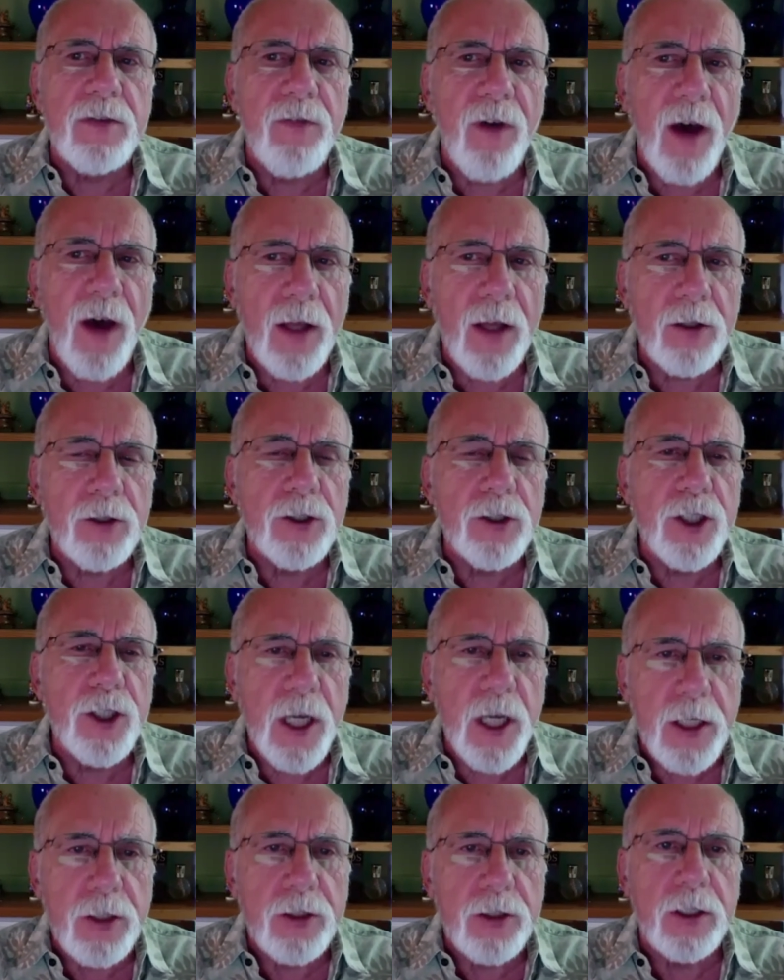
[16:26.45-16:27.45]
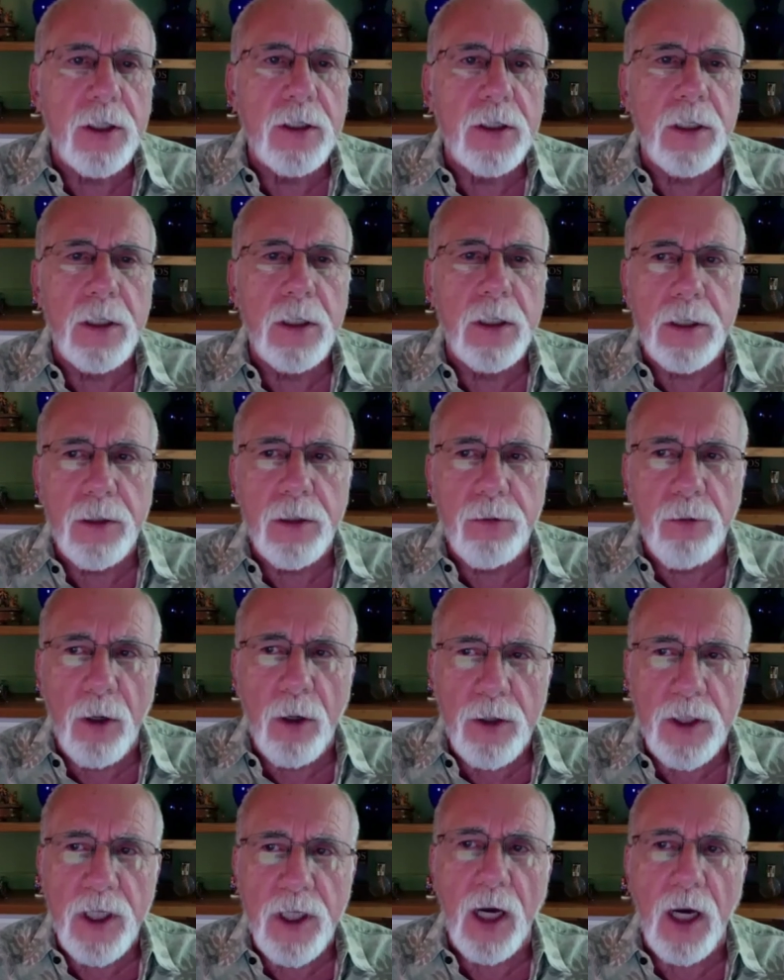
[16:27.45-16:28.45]
father changes as he
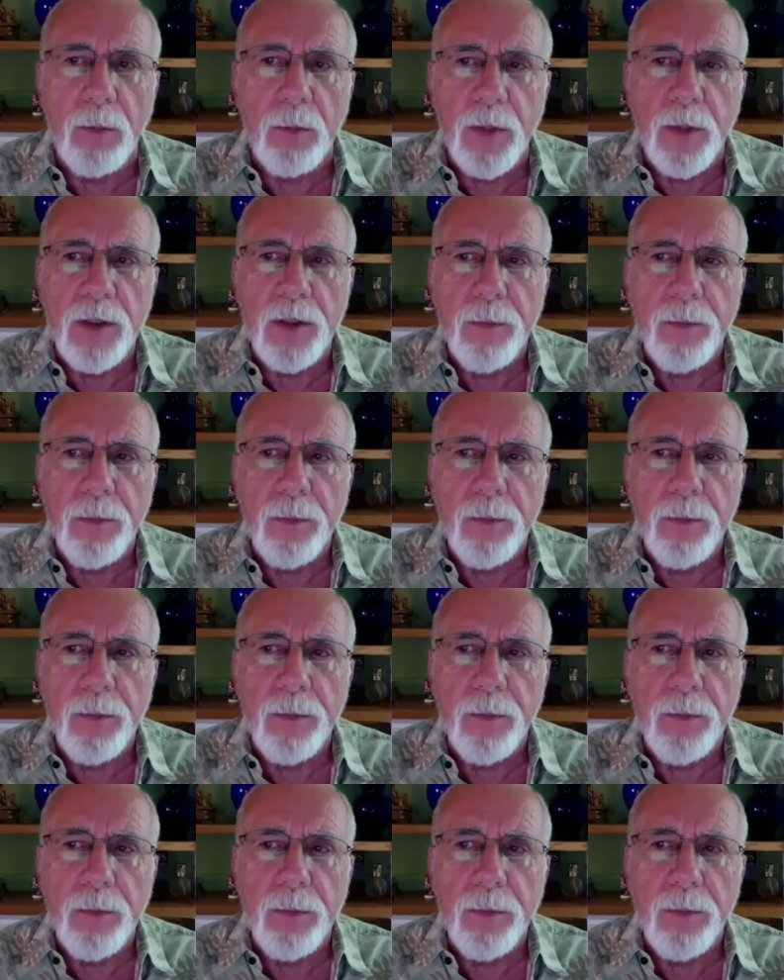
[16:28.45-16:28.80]
grows up.